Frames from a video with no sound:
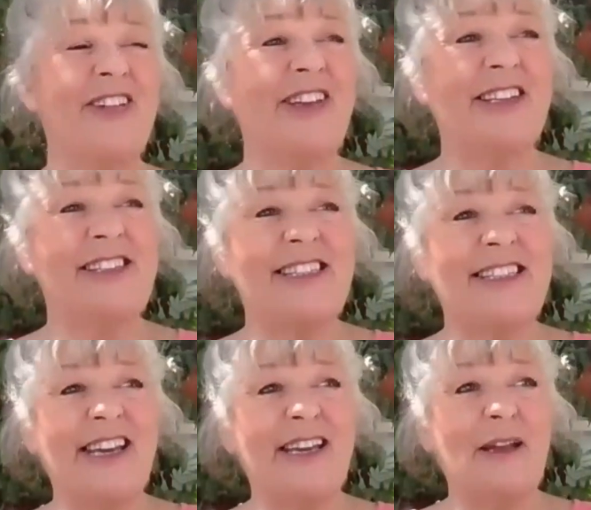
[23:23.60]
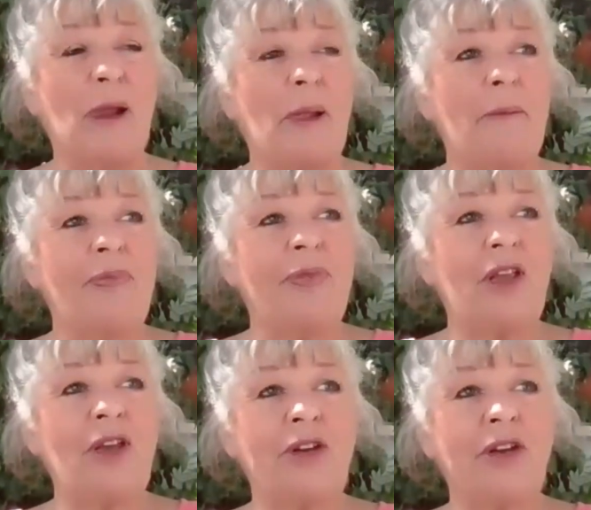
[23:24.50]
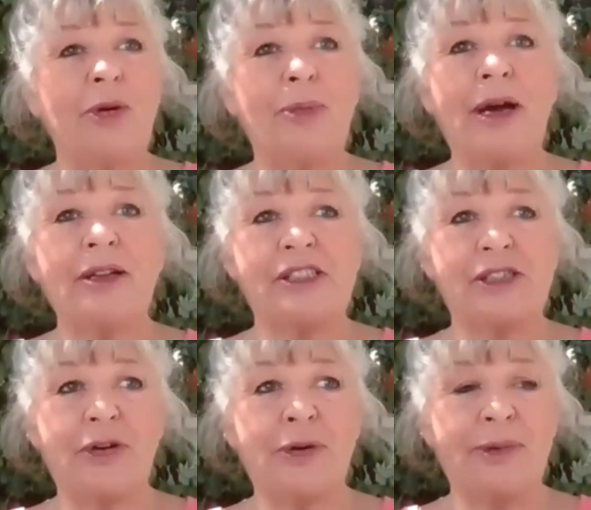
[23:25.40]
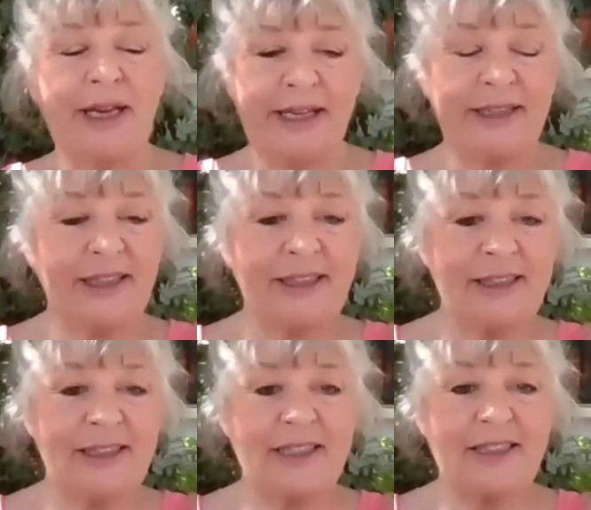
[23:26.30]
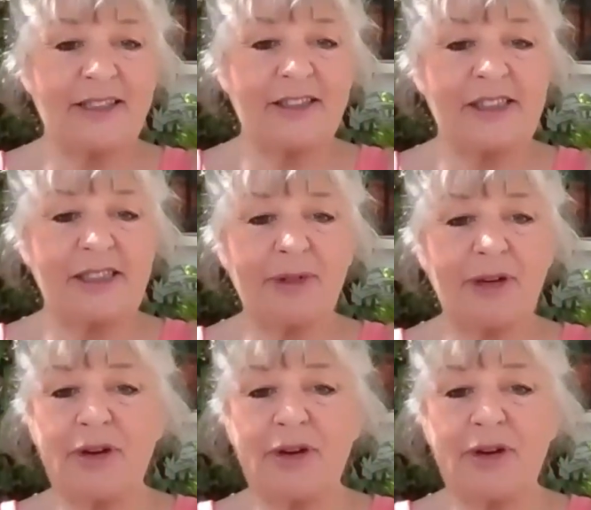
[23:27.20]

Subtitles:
phone yesterday, about scribbling and some